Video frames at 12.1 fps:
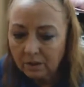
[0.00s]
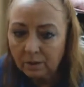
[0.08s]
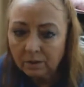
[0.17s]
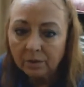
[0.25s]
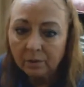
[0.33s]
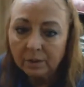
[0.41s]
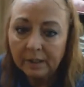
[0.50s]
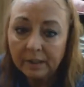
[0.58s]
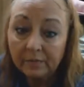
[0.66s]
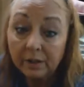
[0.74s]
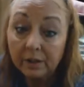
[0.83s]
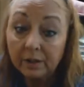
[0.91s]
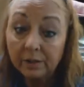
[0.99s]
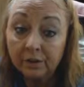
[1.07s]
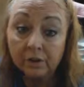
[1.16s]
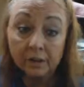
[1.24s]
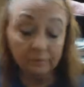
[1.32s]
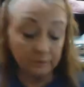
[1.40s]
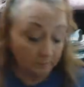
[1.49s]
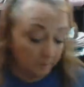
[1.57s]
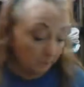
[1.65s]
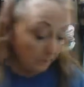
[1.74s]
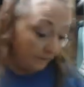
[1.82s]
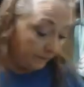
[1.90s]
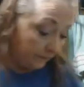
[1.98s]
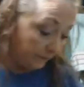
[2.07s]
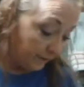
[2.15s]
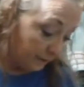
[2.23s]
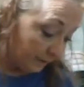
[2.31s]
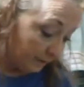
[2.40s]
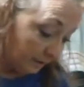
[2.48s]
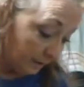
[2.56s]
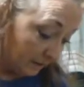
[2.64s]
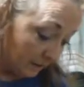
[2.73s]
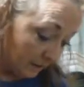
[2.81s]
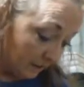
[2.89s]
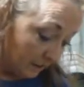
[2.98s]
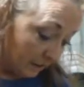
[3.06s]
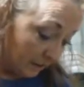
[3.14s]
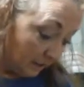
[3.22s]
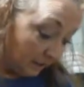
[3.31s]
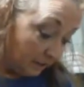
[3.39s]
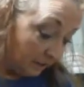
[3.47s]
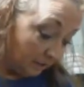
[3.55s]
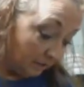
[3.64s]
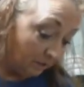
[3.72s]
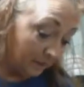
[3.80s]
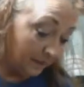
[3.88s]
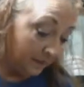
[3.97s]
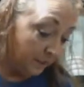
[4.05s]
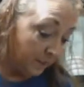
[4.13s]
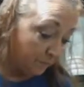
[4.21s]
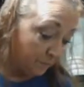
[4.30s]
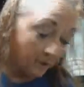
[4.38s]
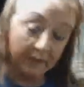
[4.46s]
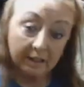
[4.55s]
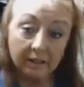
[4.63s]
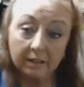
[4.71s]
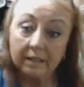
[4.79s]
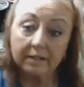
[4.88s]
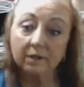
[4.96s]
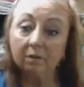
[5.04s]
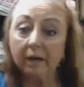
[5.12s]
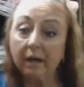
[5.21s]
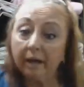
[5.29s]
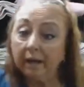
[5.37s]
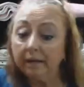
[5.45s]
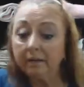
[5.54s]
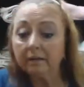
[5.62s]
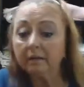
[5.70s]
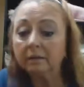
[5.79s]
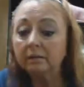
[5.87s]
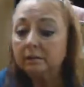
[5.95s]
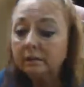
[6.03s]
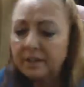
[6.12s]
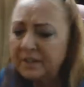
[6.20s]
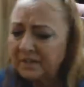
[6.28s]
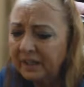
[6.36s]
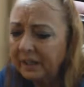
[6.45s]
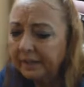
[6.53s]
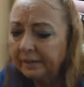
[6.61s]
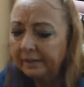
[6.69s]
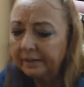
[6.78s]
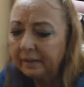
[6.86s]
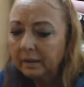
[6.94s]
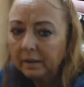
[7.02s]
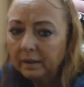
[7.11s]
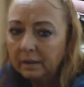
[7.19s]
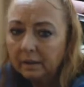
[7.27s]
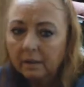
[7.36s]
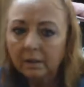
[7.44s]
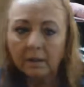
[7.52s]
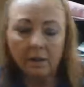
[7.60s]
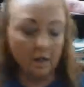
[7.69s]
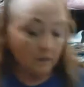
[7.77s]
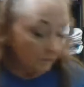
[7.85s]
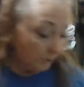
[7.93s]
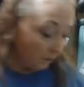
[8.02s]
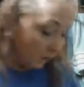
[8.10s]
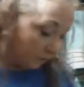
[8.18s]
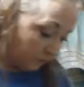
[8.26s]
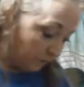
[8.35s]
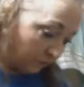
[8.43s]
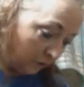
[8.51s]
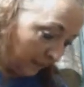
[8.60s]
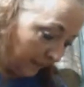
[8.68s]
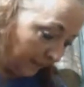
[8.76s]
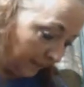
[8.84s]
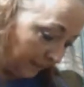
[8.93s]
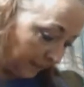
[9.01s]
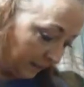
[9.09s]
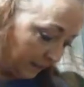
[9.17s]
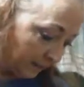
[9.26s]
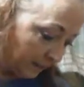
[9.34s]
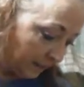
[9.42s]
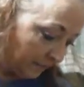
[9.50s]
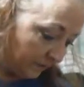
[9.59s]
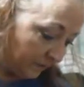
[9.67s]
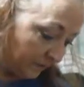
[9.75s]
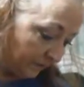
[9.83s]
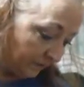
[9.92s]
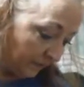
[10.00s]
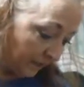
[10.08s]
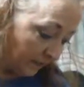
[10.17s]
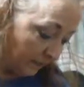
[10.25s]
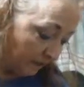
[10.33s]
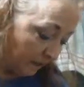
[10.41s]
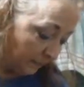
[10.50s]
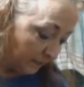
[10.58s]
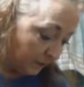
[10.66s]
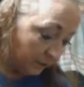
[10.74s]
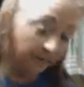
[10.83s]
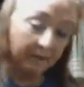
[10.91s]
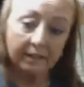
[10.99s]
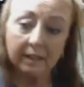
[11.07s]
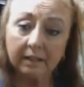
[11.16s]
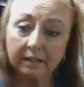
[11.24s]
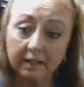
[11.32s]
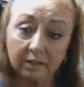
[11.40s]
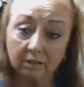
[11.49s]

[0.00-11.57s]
You do whatever you're comfortable with. You don't like these products, that's okay. It's fine. As long as you've tried it and you've given it a fair opportunity, that's